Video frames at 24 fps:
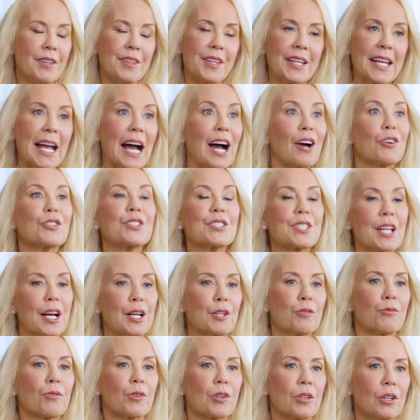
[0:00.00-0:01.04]
the outside
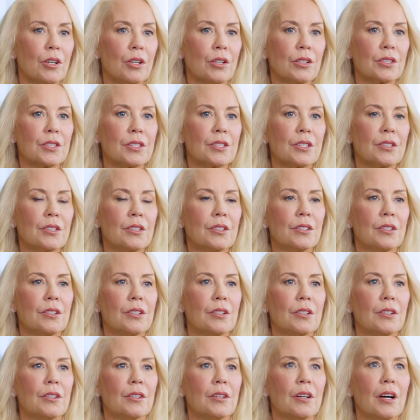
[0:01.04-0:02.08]
world,
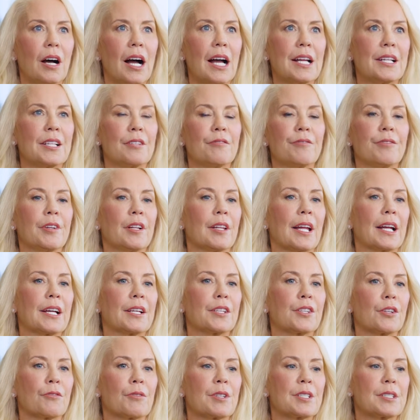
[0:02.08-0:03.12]
I didn't feel like
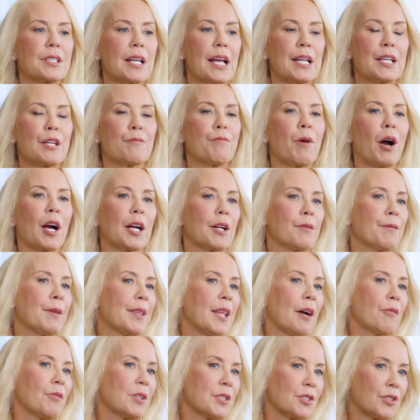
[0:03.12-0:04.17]
there was any part of me
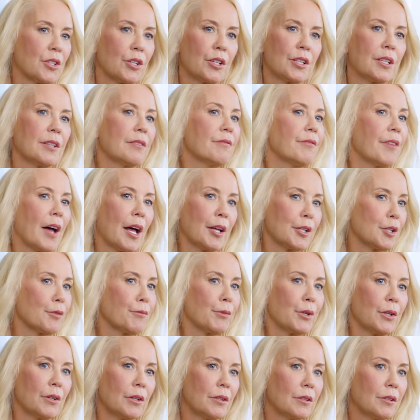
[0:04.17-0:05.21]
that was good and valuable.